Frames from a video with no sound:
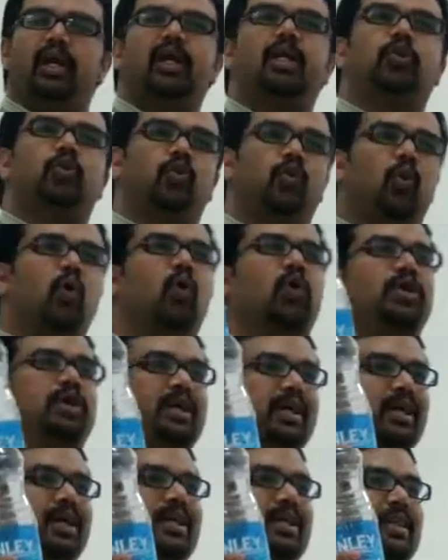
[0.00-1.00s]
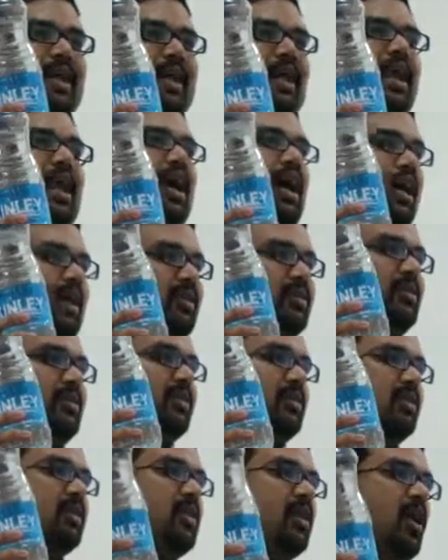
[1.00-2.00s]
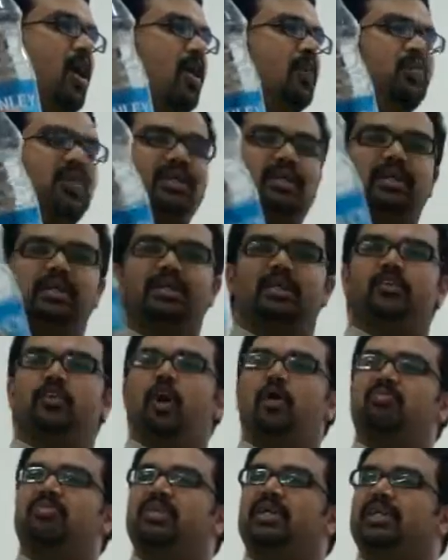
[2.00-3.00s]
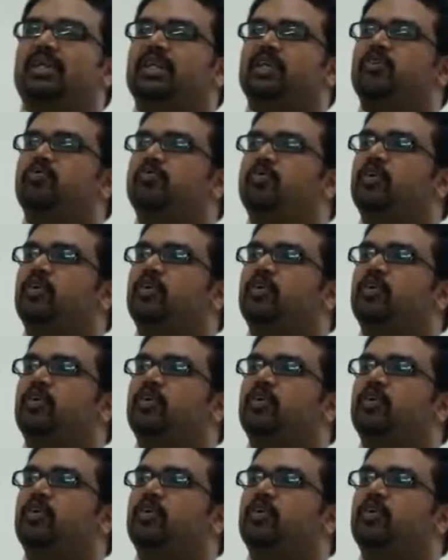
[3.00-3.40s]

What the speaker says: it to vote here in the class on whether this object is